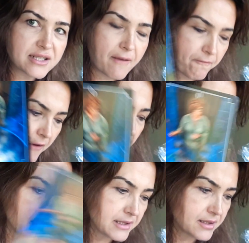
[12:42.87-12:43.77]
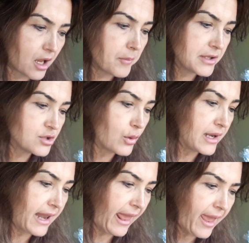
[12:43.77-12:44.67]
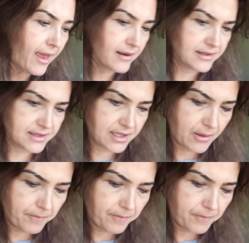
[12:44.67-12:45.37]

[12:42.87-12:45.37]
And finally it's coming to an end.